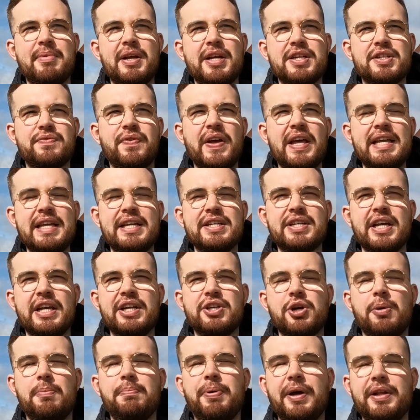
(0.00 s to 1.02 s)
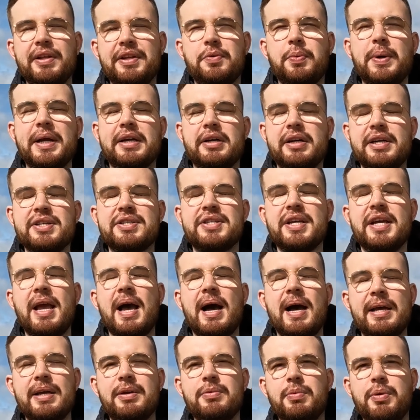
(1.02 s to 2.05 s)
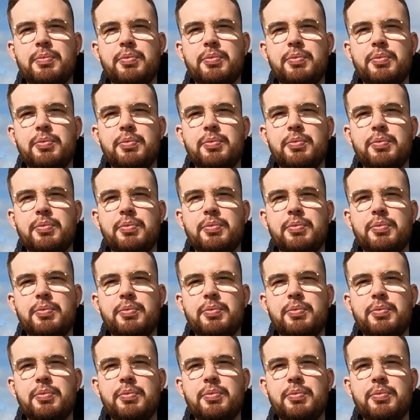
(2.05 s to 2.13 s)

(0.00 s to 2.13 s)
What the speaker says: it's very easy to jump in quickly and say, aye,